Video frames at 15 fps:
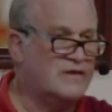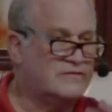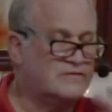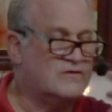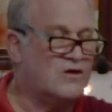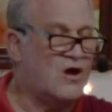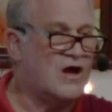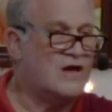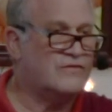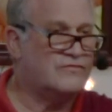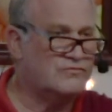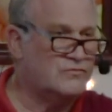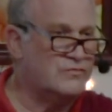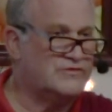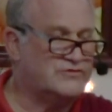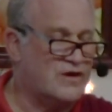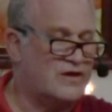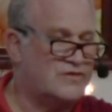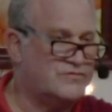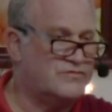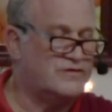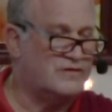The eye through which
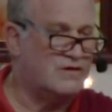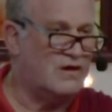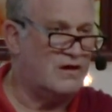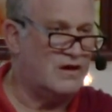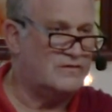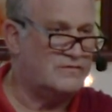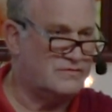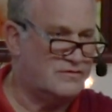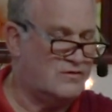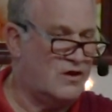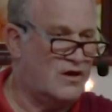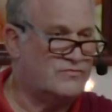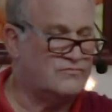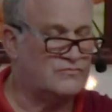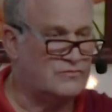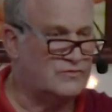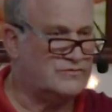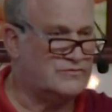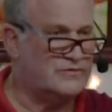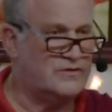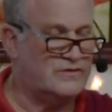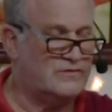I see God is the eye through
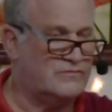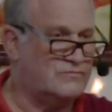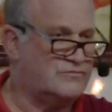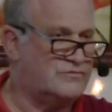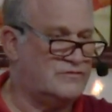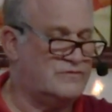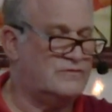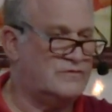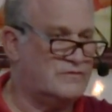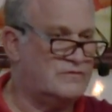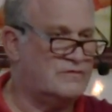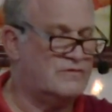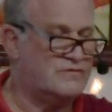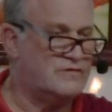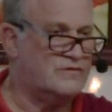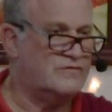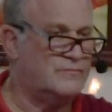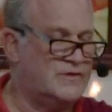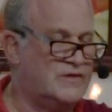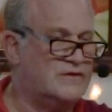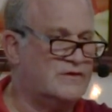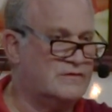which he or she sees
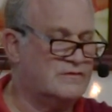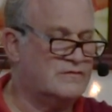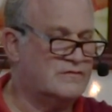me.